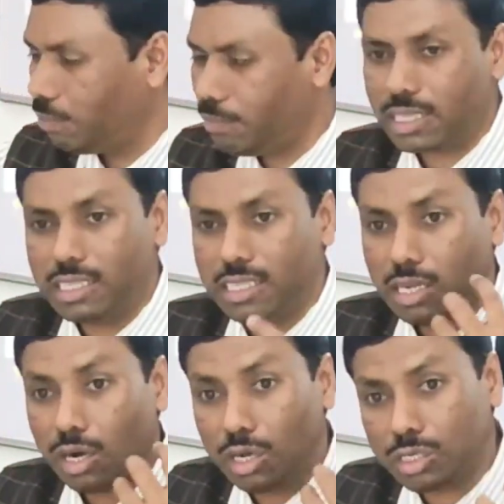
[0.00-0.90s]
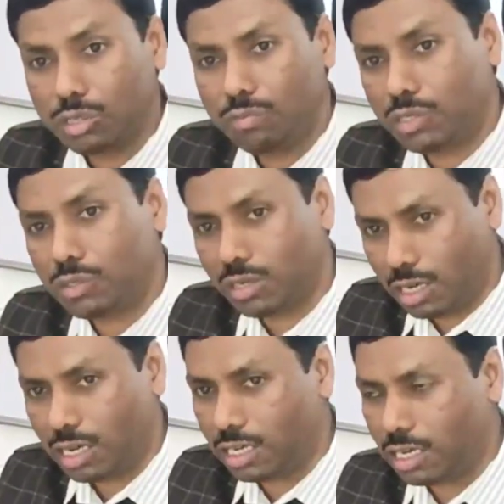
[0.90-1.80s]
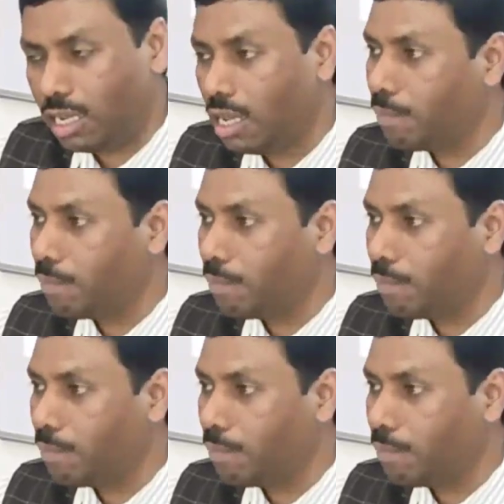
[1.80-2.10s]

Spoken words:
but this also we should learn.